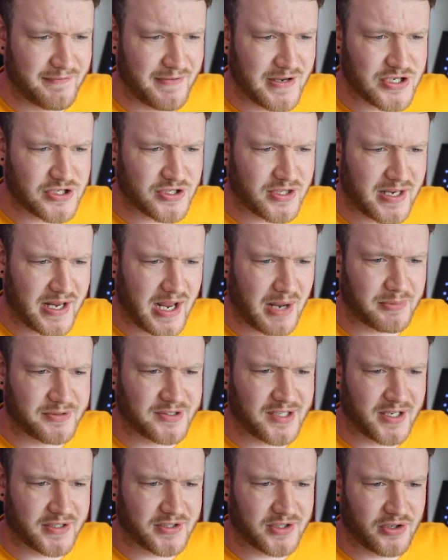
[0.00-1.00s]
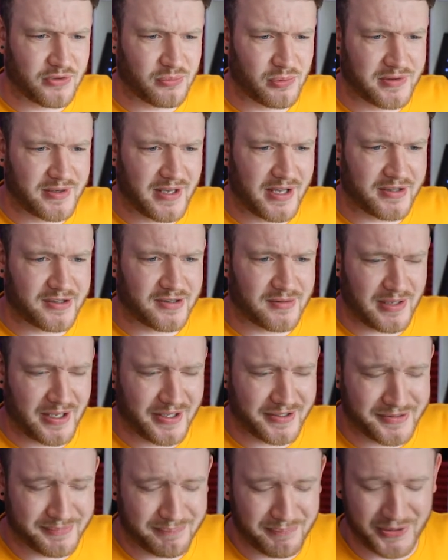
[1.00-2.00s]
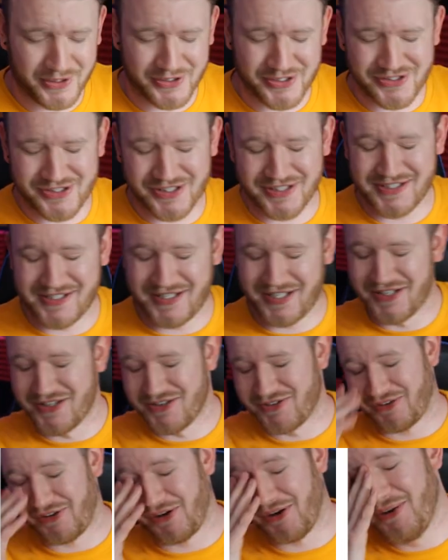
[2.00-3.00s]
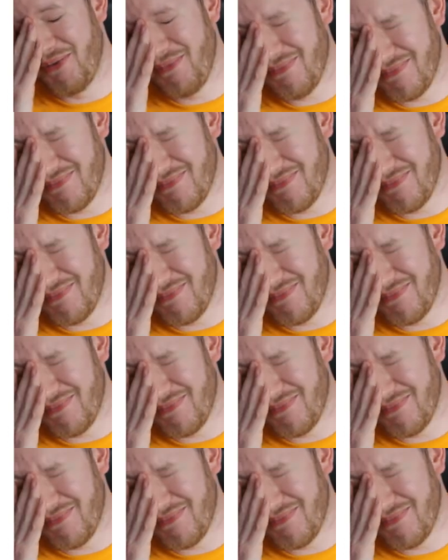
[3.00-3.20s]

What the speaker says: Eventually, I was diagnosed with Asperger's syndrome.